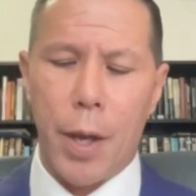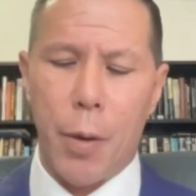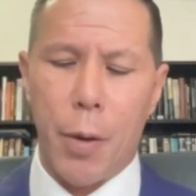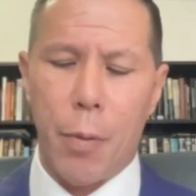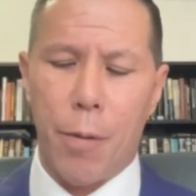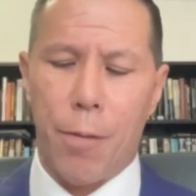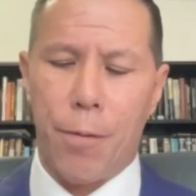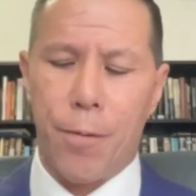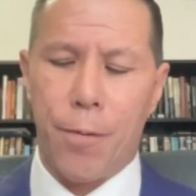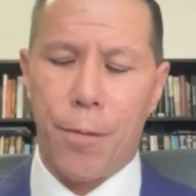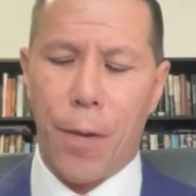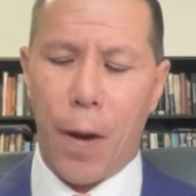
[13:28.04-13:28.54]
there
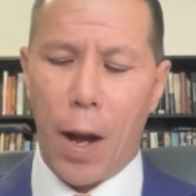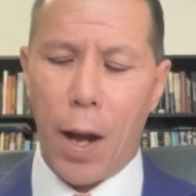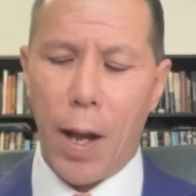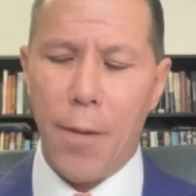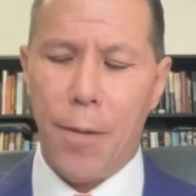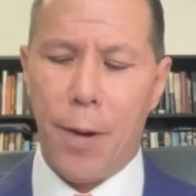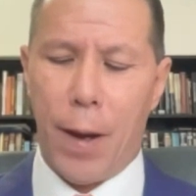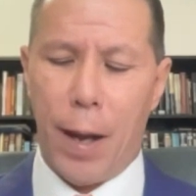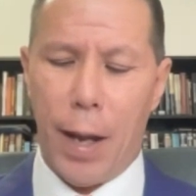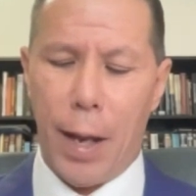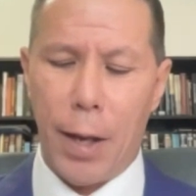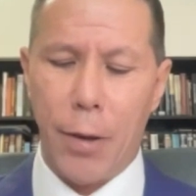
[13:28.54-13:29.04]
were
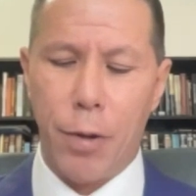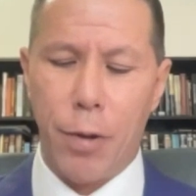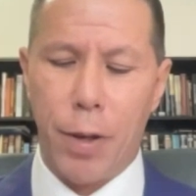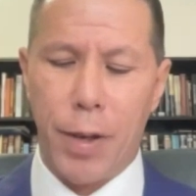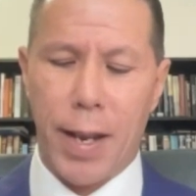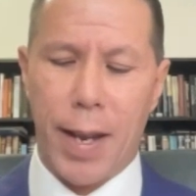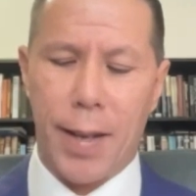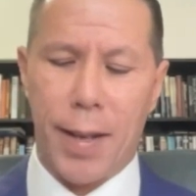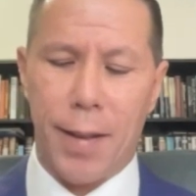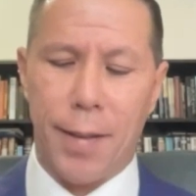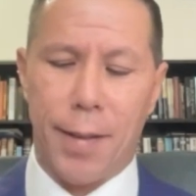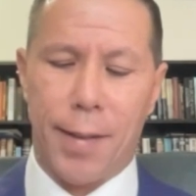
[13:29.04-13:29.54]

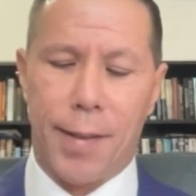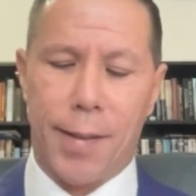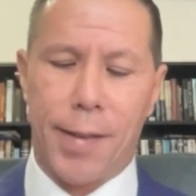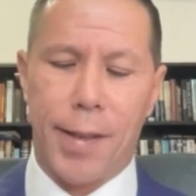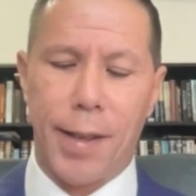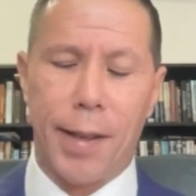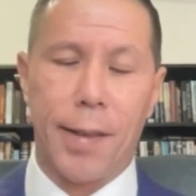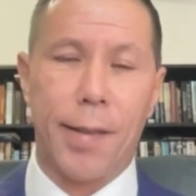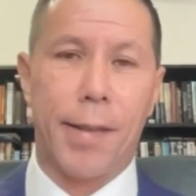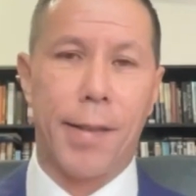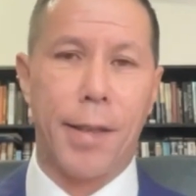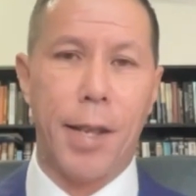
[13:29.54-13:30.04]

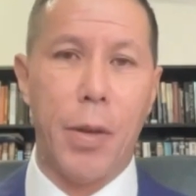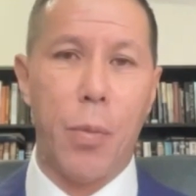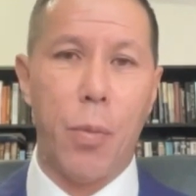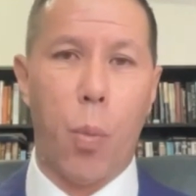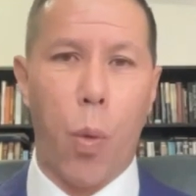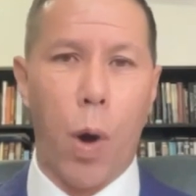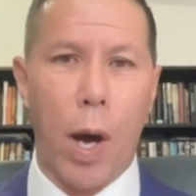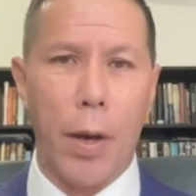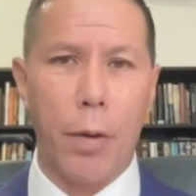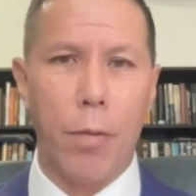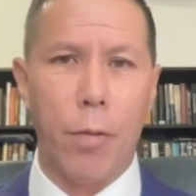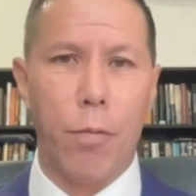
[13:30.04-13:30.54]

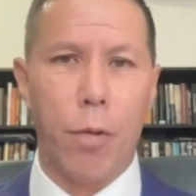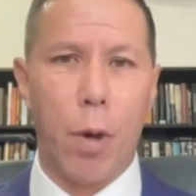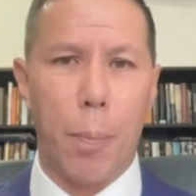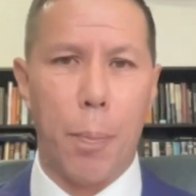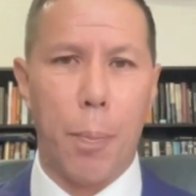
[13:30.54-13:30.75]
561